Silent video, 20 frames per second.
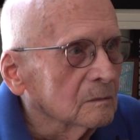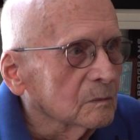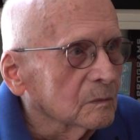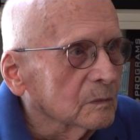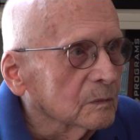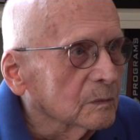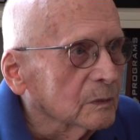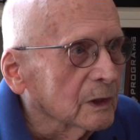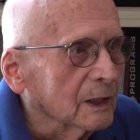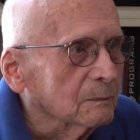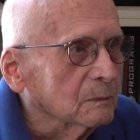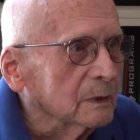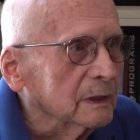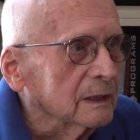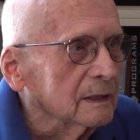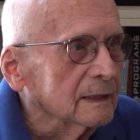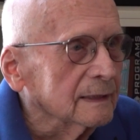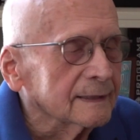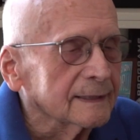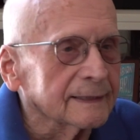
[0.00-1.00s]
Probably in the
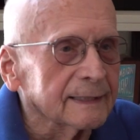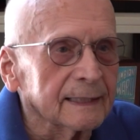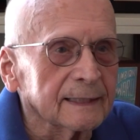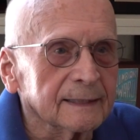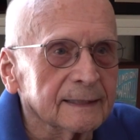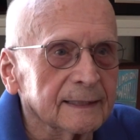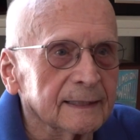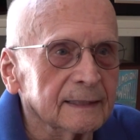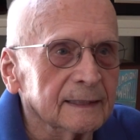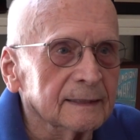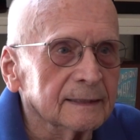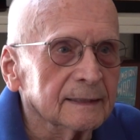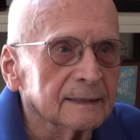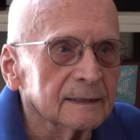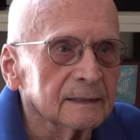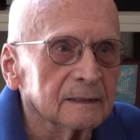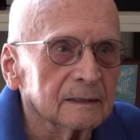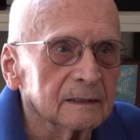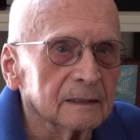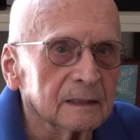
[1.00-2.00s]
60s,
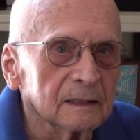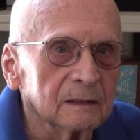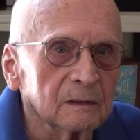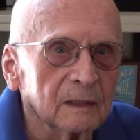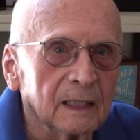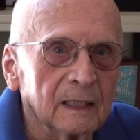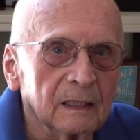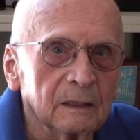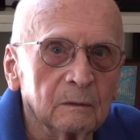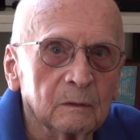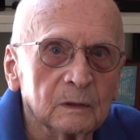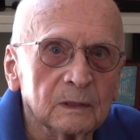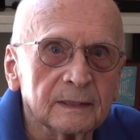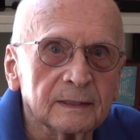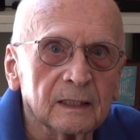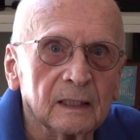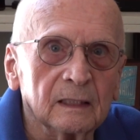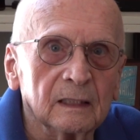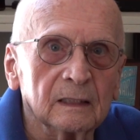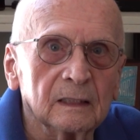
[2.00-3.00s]
I would
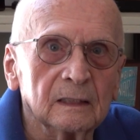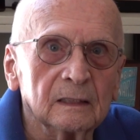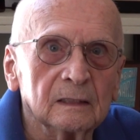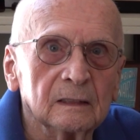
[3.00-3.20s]
say.